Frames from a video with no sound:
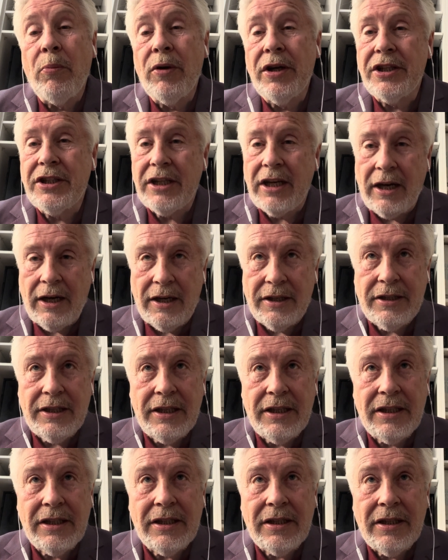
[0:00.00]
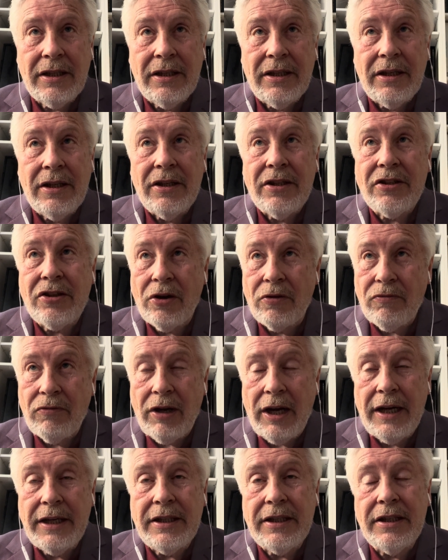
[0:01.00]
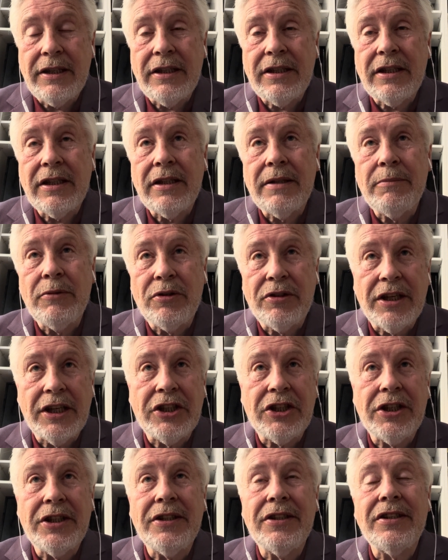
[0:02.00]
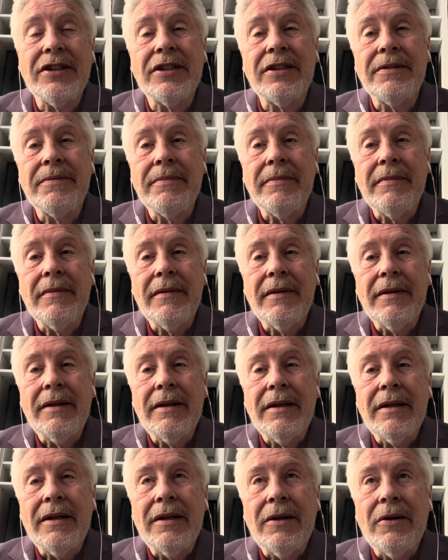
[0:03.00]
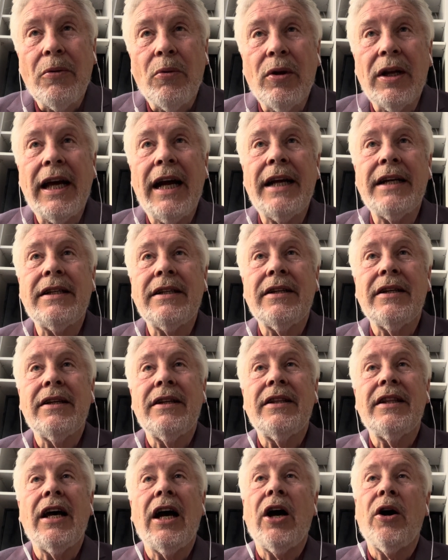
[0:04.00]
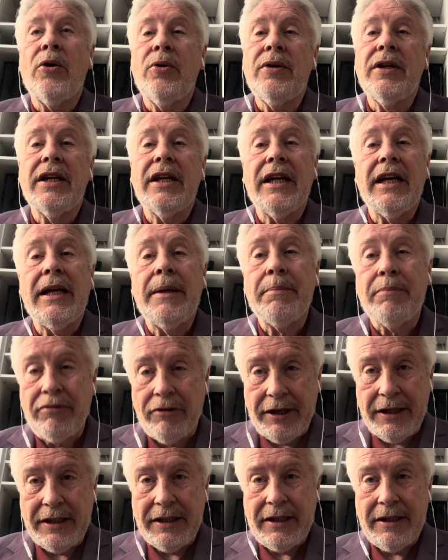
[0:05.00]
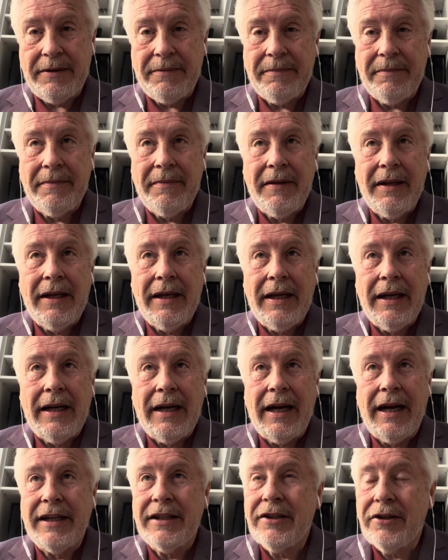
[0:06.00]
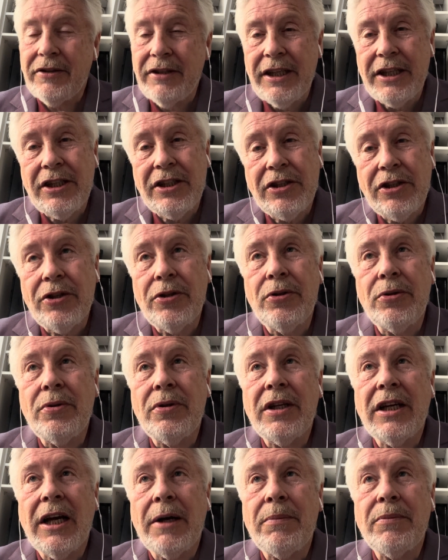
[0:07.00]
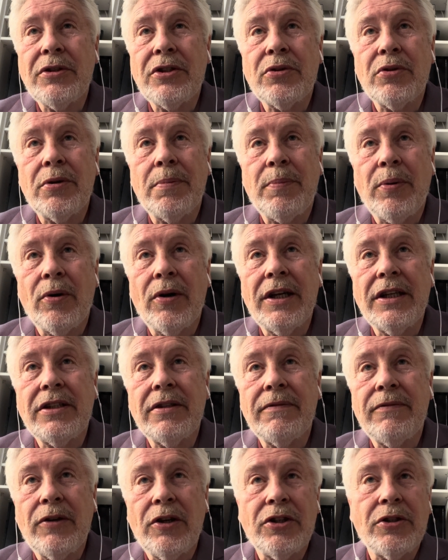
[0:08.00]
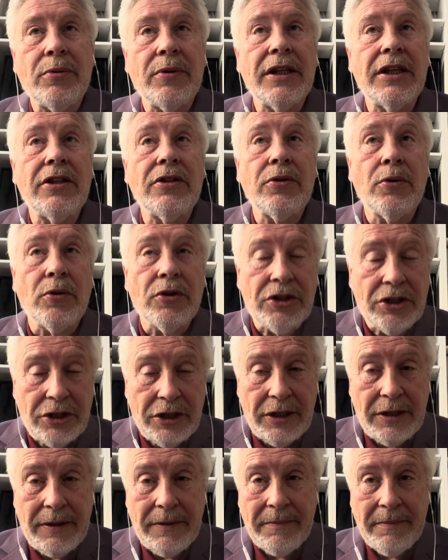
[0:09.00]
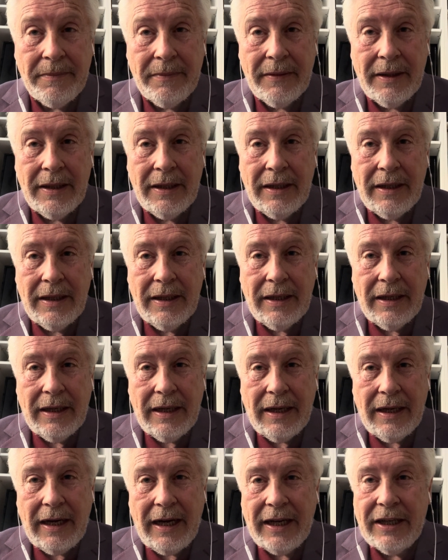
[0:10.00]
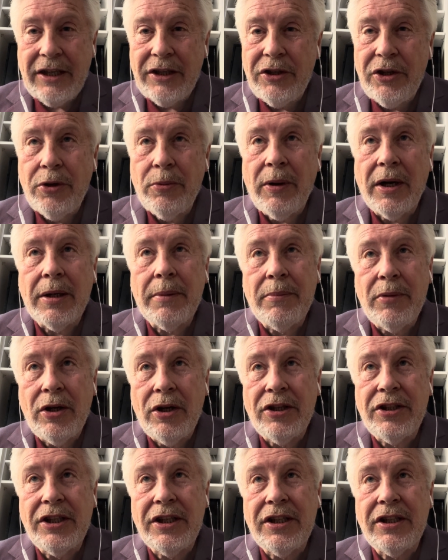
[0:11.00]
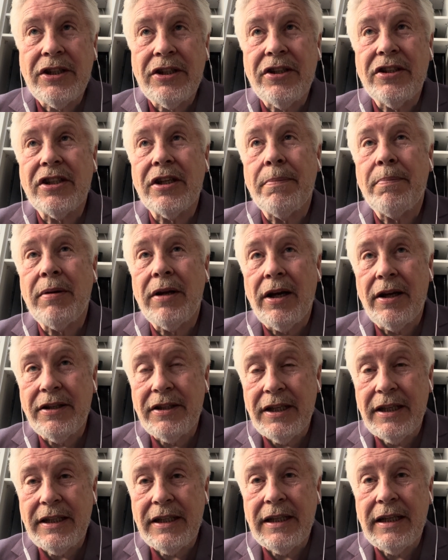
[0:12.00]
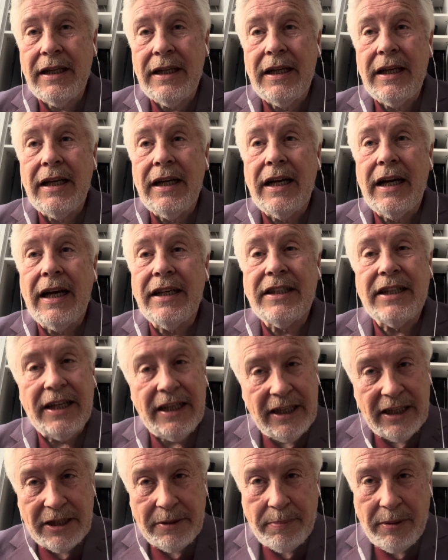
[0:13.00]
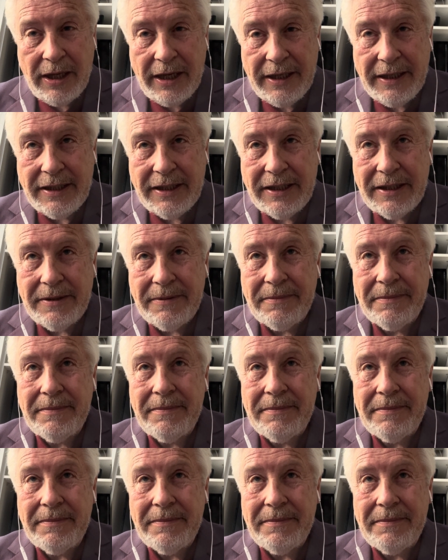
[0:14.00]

which artists, songwriters, musicians will add their own imprint, until this too comes to a point of virtual exhaustion and a new one emerges to supplant it and take its place.